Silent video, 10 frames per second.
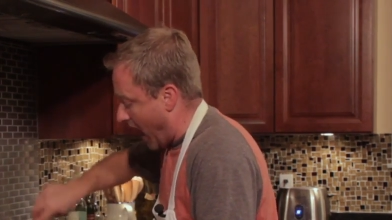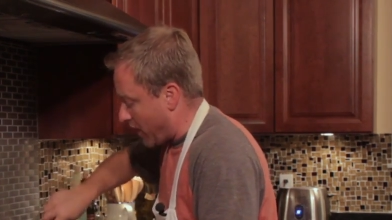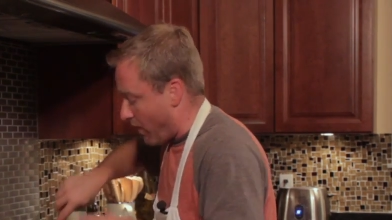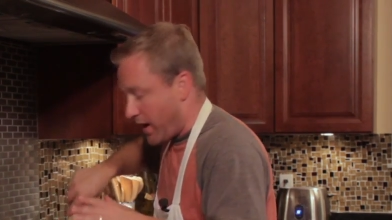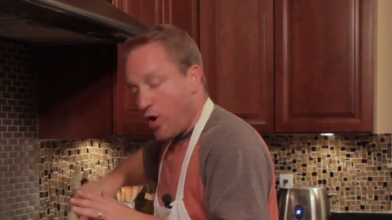I
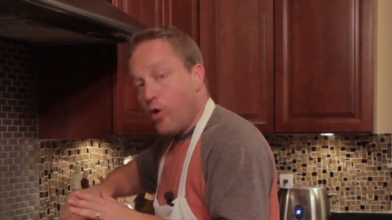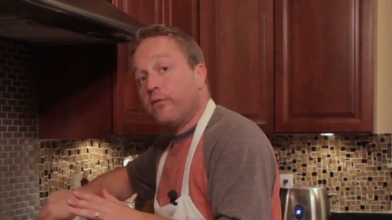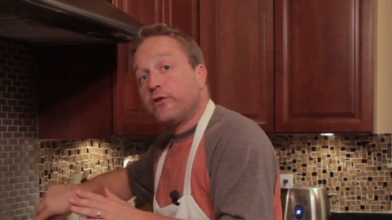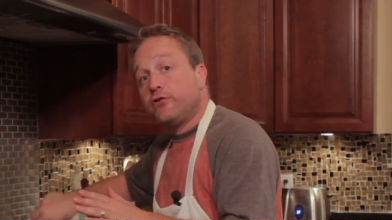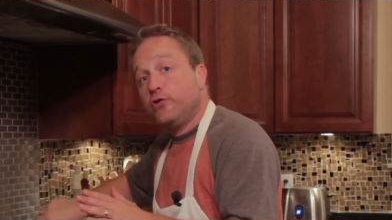don't wanna
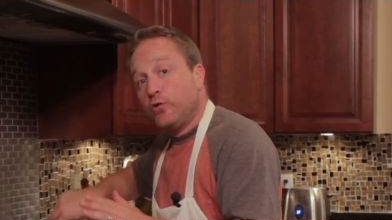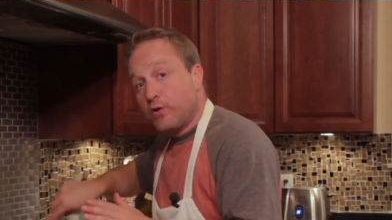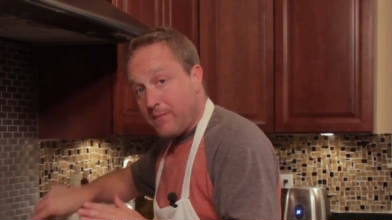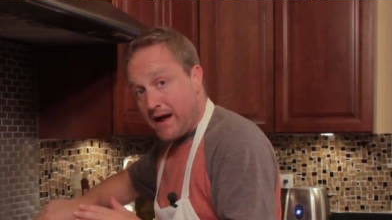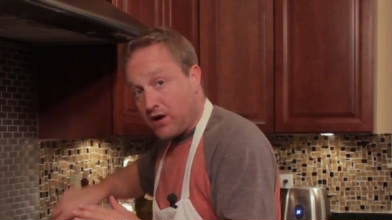overdo
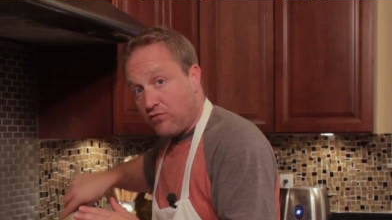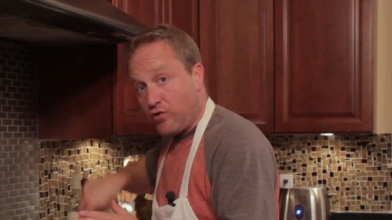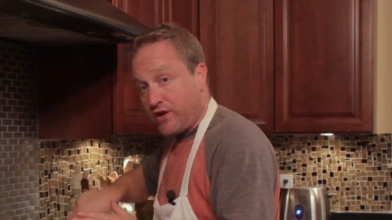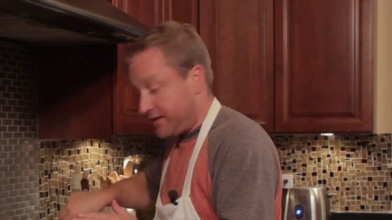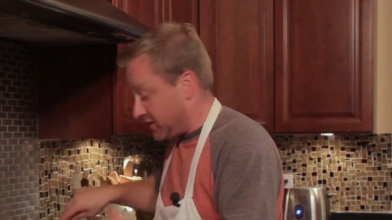the
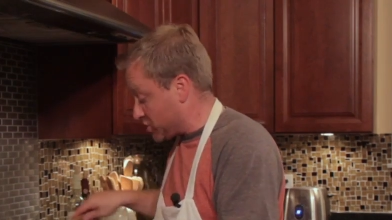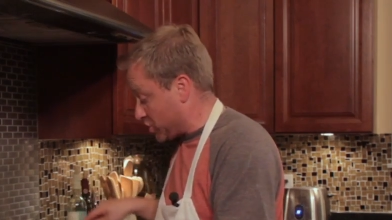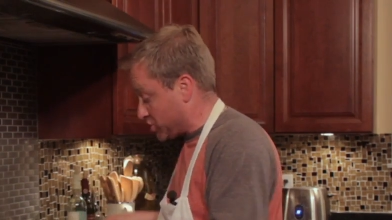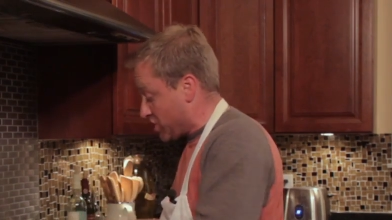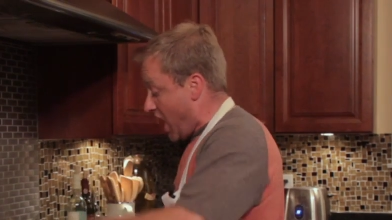macaroni on this
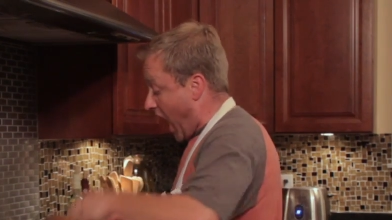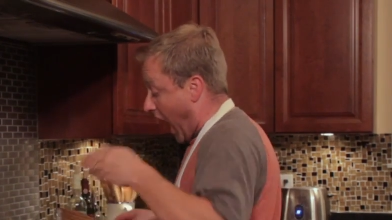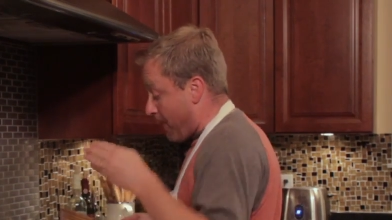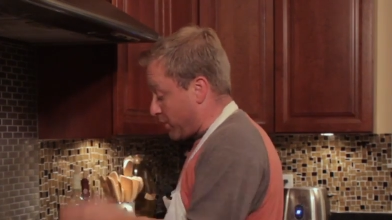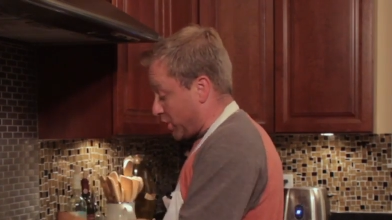because
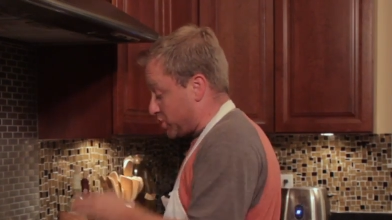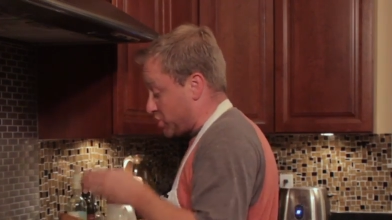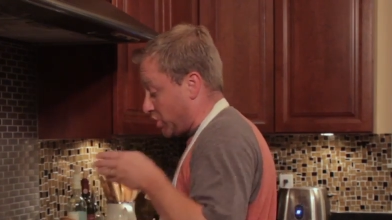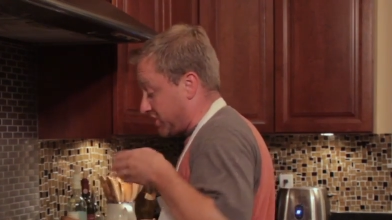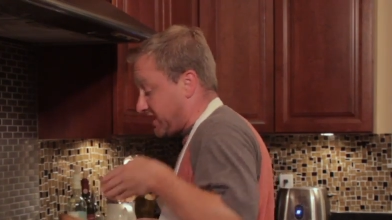I'm gonna
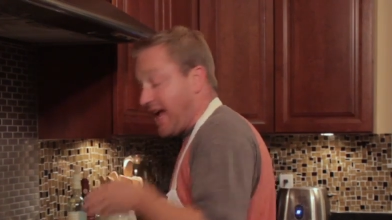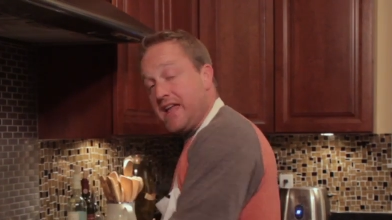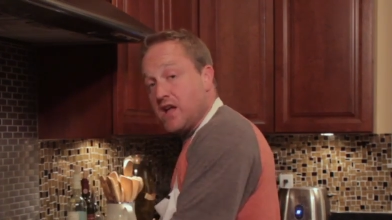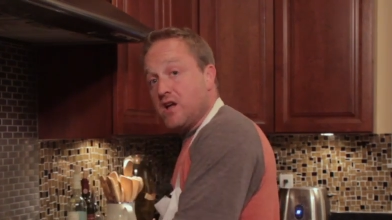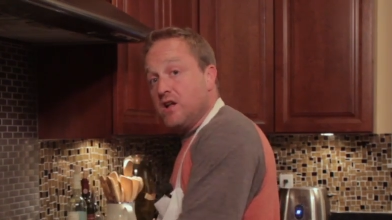
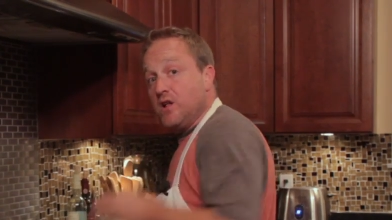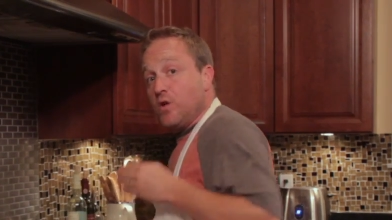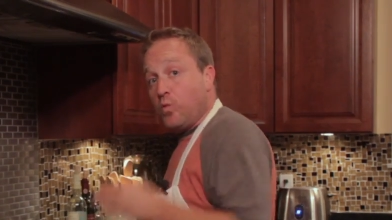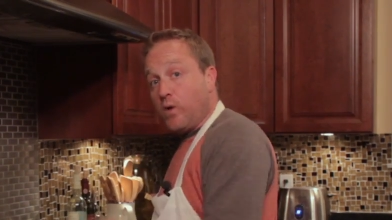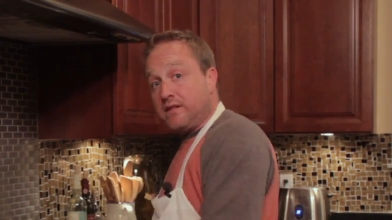saute it
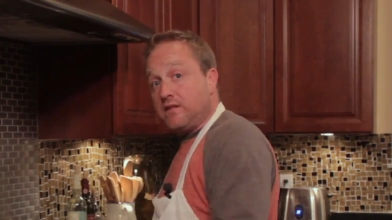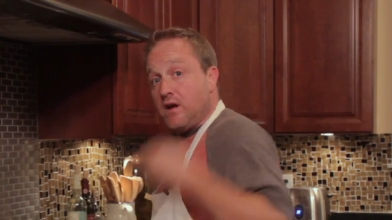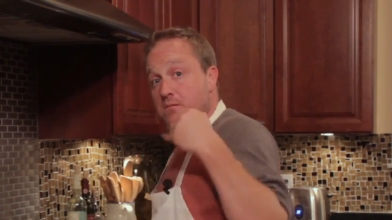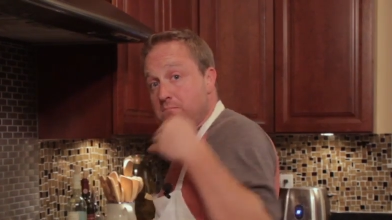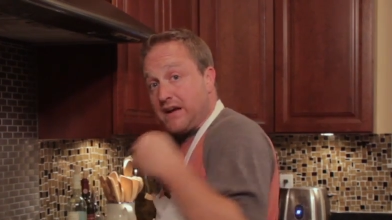
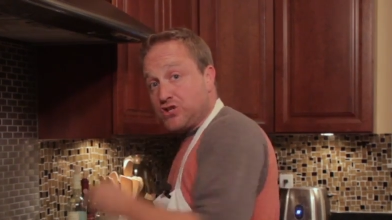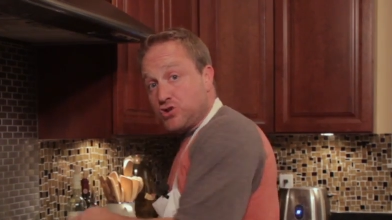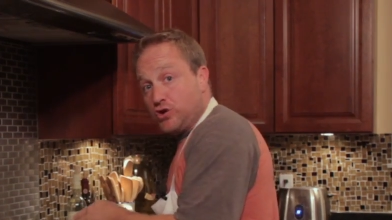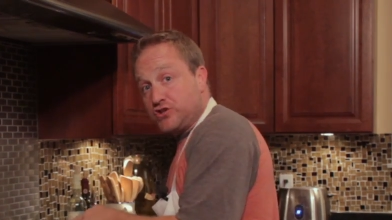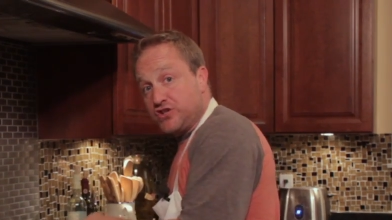with my
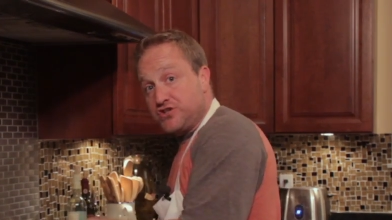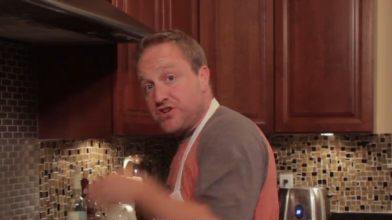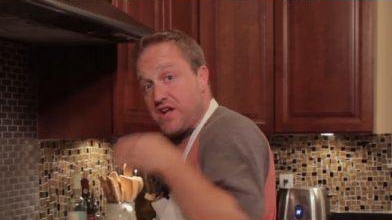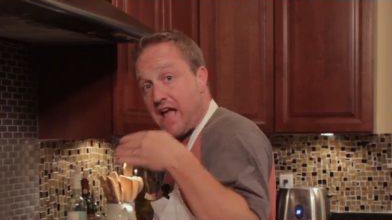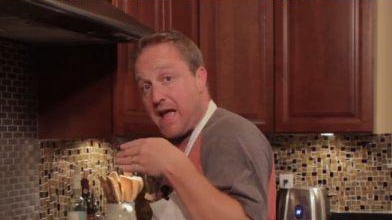
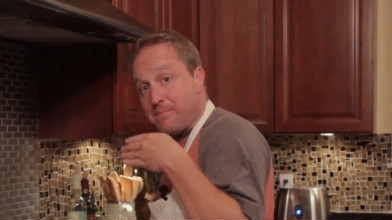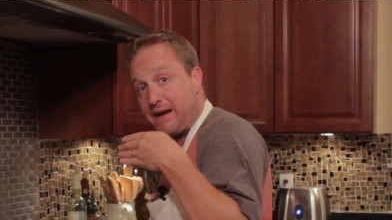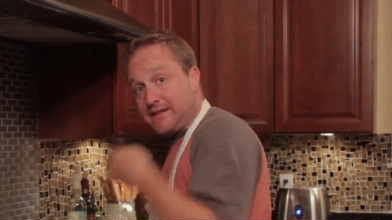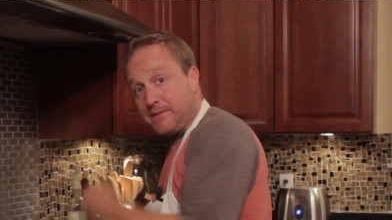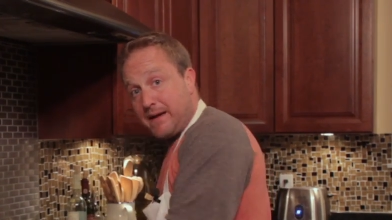sausage and
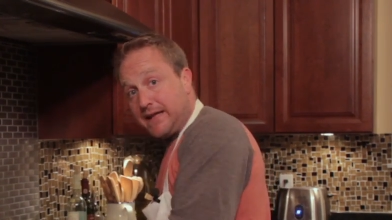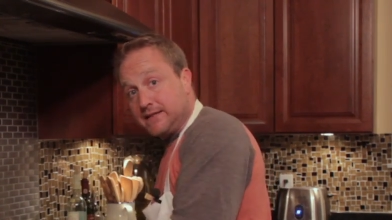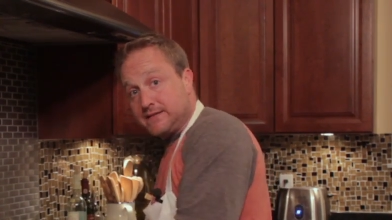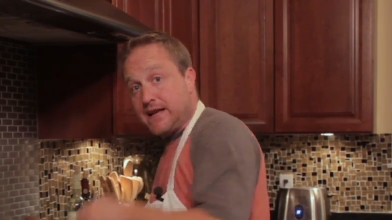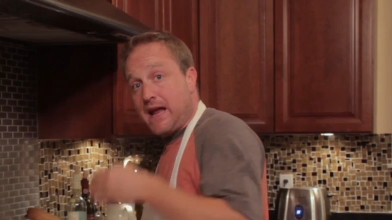my
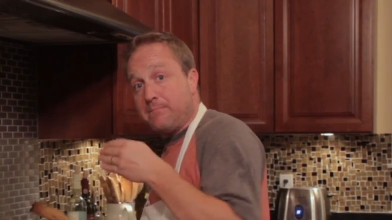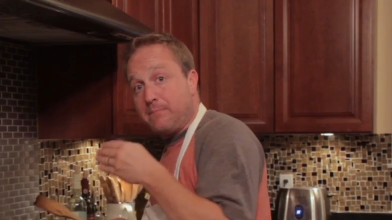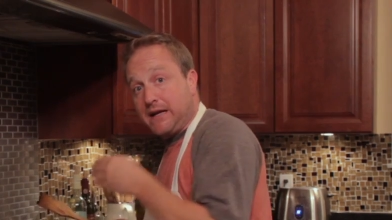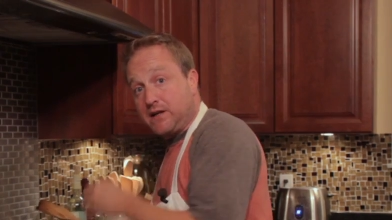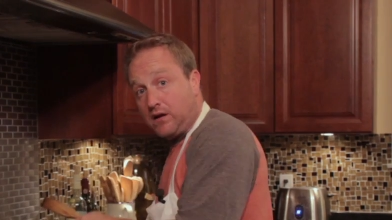tomatoes and
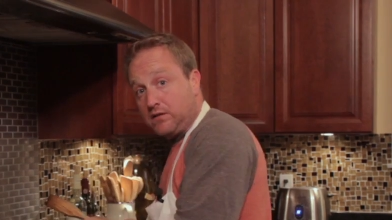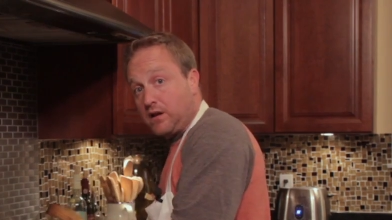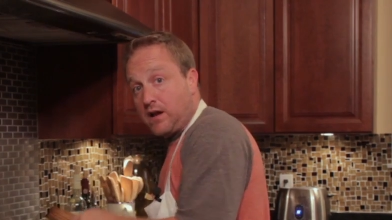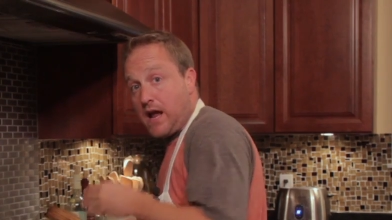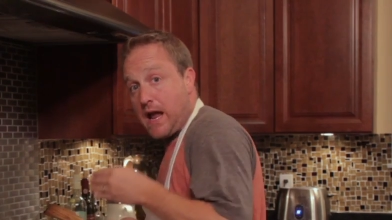my
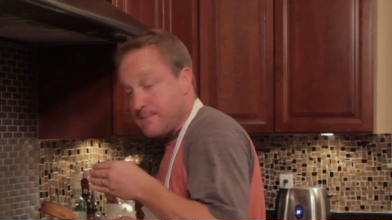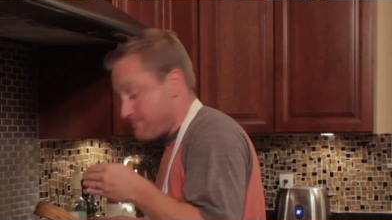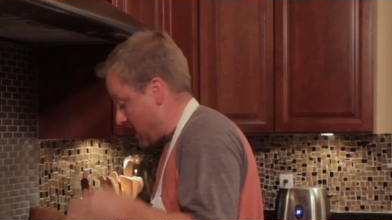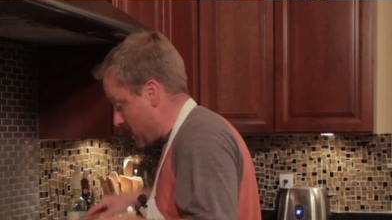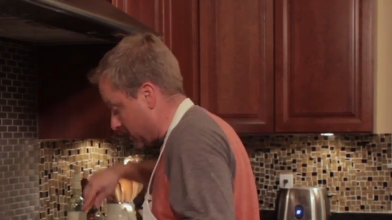garlic and
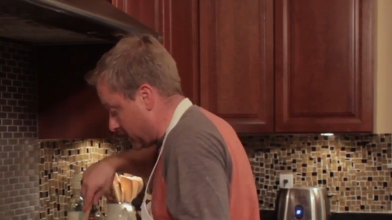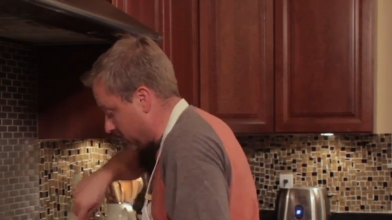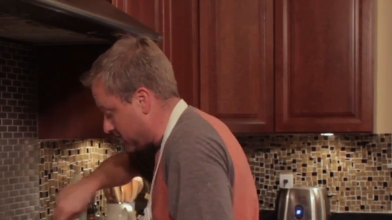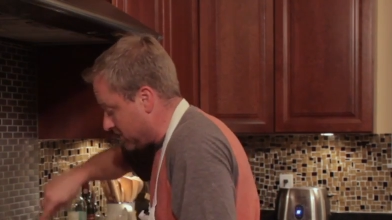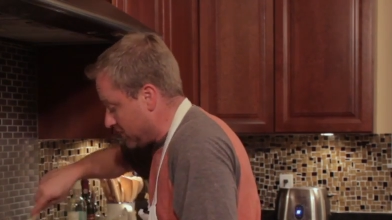my onion.
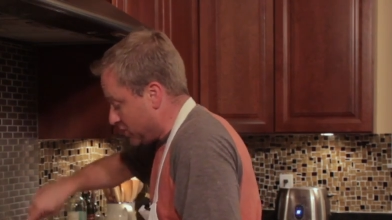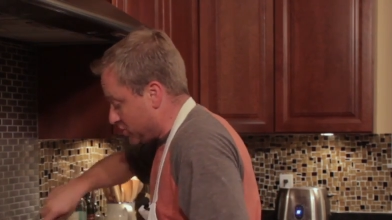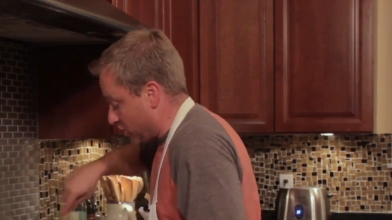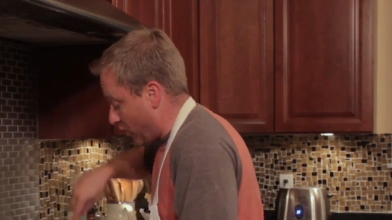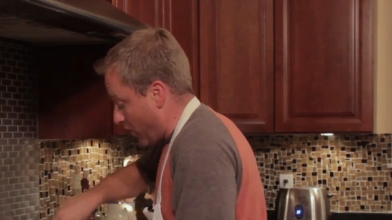
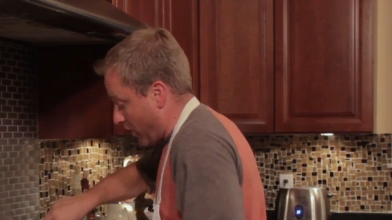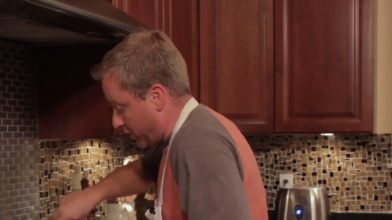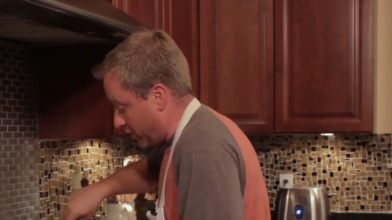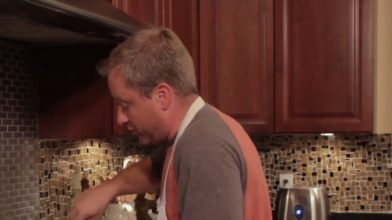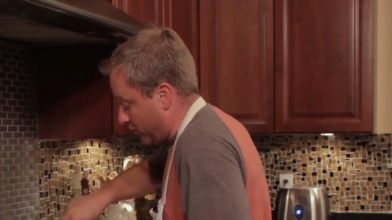So what we're
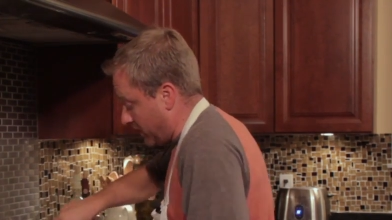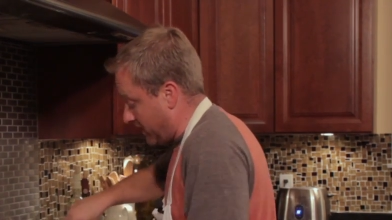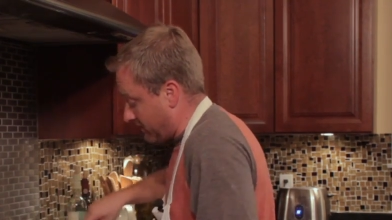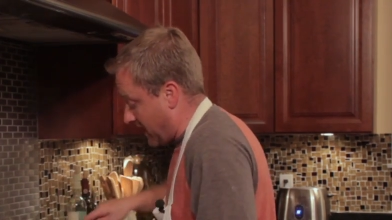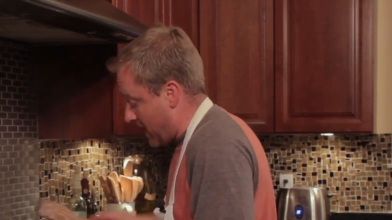gonna do
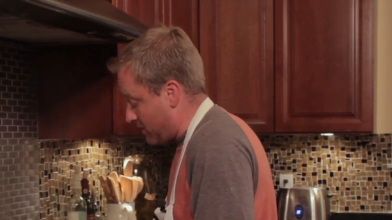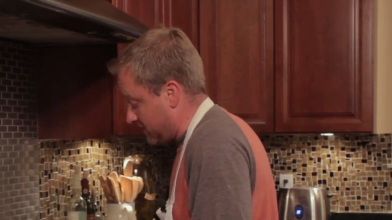here now